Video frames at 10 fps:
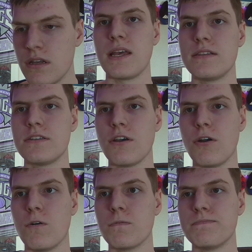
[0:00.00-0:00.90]
And
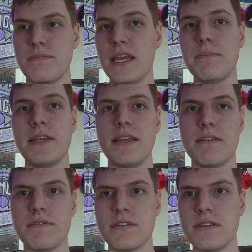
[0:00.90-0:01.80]
so maybe
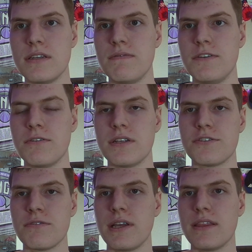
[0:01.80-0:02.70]
even if you can
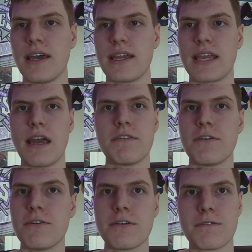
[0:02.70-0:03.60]
trade Kevin
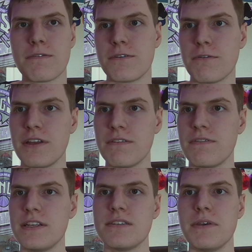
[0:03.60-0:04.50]
Huerter for Dorian
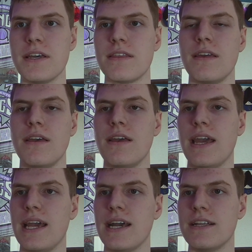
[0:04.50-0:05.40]
Finney-Smith
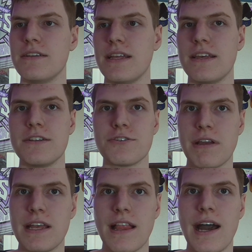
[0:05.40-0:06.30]
and then
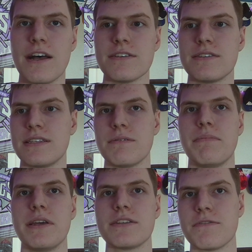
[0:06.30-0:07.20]
Trey Lyles and some
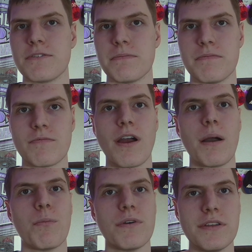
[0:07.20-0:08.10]
picks for
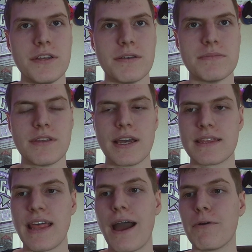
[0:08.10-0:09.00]
Rob Williams,
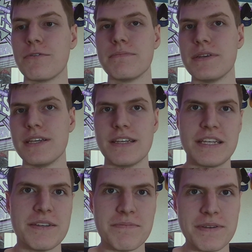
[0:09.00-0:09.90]
that would
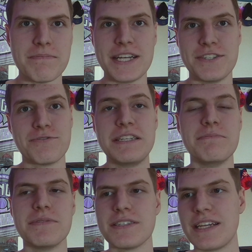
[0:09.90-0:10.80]
be my
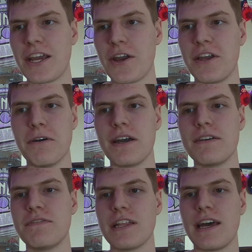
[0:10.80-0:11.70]
dream scenario. I
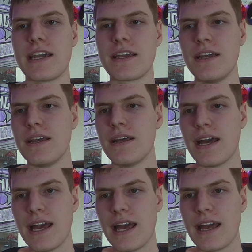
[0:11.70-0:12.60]
feel like
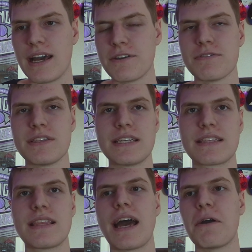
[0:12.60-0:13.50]
I don't think
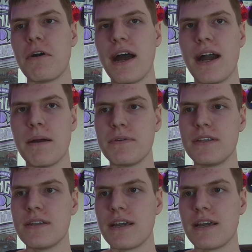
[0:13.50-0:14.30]
that will happen.